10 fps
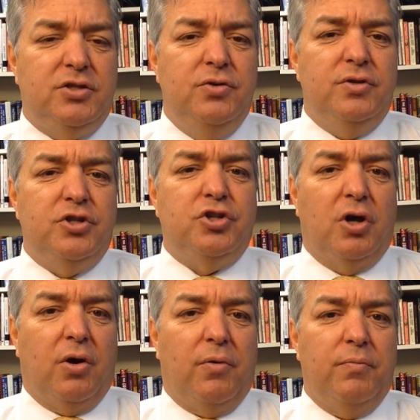to the
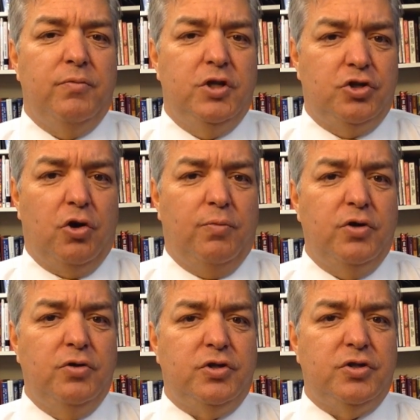show
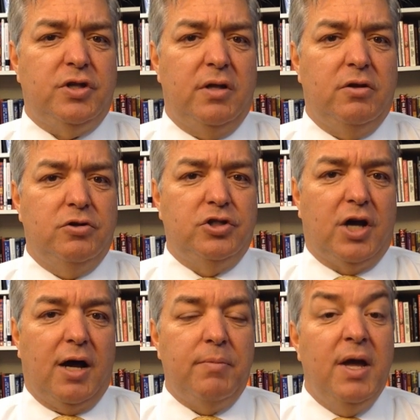producer's done their
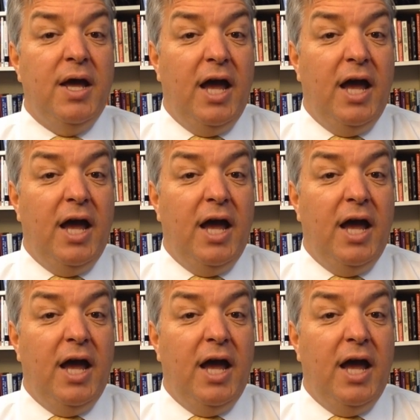job,